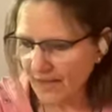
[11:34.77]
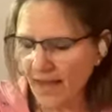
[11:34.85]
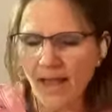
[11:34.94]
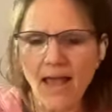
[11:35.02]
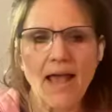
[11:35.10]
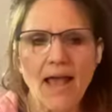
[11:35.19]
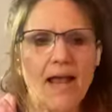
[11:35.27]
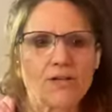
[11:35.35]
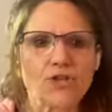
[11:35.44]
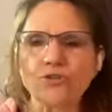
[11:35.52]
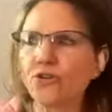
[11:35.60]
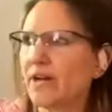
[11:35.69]
Turn your
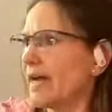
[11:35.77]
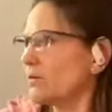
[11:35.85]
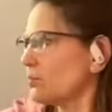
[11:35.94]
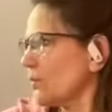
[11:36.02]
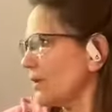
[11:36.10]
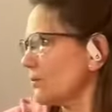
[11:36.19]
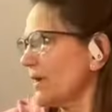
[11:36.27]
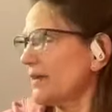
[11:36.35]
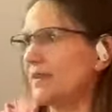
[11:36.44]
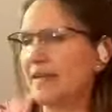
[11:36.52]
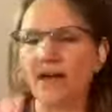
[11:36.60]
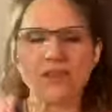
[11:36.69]
head one way and the
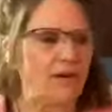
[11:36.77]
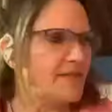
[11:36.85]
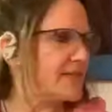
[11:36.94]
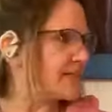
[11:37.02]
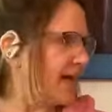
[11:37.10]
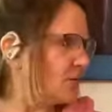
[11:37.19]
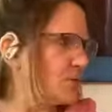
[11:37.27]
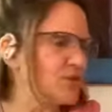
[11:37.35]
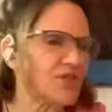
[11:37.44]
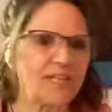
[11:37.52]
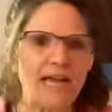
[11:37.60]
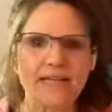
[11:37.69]
other and decide which
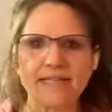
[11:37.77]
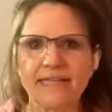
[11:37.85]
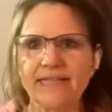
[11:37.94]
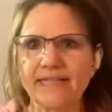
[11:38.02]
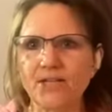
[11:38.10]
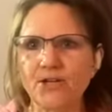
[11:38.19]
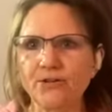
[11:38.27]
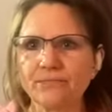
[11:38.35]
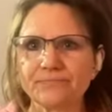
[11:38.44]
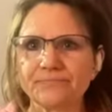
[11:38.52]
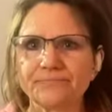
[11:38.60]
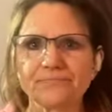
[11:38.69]
side is easier.
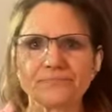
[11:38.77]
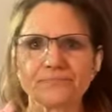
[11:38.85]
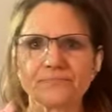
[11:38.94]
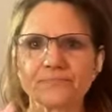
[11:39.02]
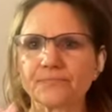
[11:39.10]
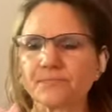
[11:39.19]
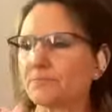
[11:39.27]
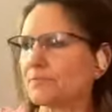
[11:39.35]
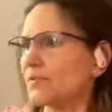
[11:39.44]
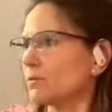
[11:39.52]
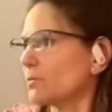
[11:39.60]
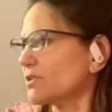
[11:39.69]

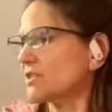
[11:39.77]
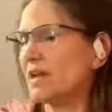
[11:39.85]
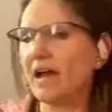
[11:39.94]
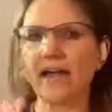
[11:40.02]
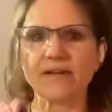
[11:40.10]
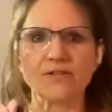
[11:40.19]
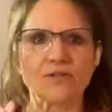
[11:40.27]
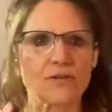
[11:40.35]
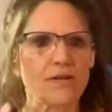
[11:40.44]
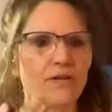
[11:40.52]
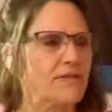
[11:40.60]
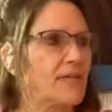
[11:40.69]
Which side
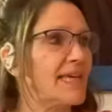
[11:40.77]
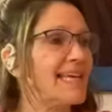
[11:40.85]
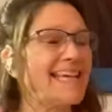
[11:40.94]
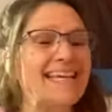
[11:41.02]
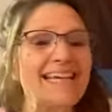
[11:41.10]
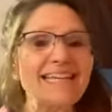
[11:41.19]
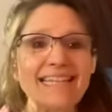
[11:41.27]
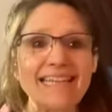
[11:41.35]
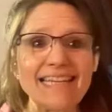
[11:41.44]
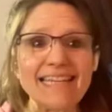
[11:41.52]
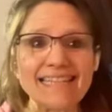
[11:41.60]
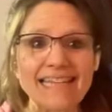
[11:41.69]
is easy,
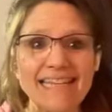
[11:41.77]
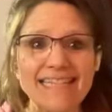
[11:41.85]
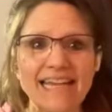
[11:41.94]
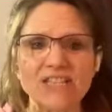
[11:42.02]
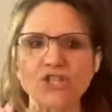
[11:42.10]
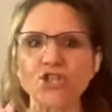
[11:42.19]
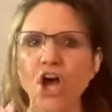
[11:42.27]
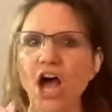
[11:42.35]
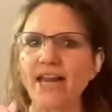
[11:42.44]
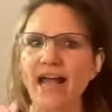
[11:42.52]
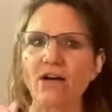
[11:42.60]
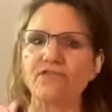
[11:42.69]
easy, easy. It's
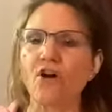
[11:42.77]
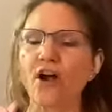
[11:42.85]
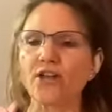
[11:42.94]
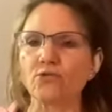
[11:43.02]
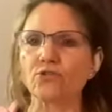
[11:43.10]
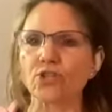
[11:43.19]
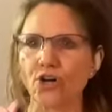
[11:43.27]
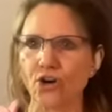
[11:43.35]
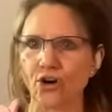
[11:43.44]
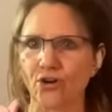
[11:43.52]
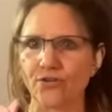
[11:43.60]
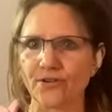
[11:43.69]
not how far you turn.